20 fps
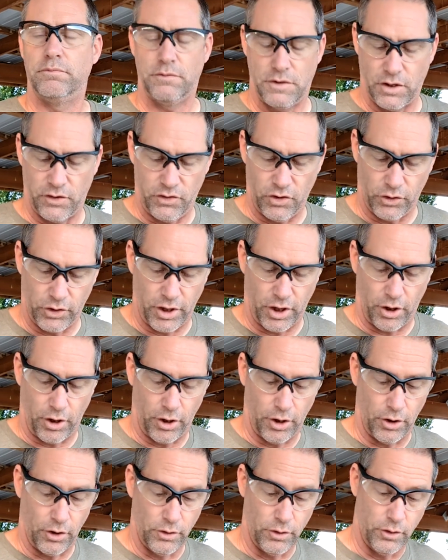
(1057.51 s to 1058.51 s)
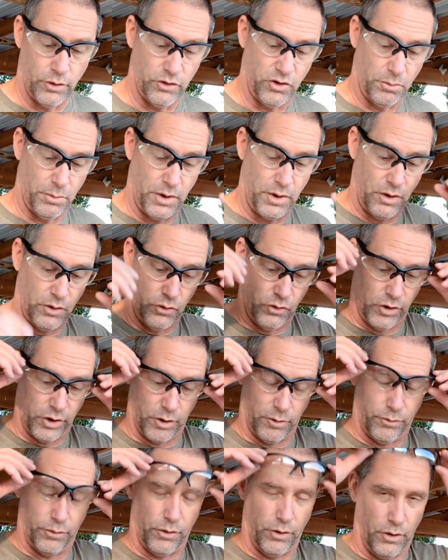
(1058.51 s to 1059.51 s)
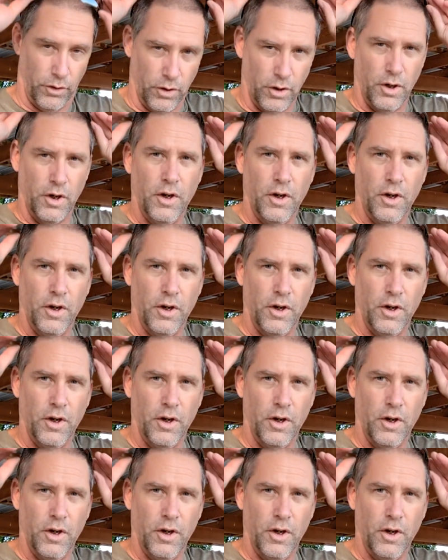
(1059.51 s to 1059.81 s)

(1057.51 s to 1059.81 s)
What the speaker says: concealed carrier or somebody who's looking for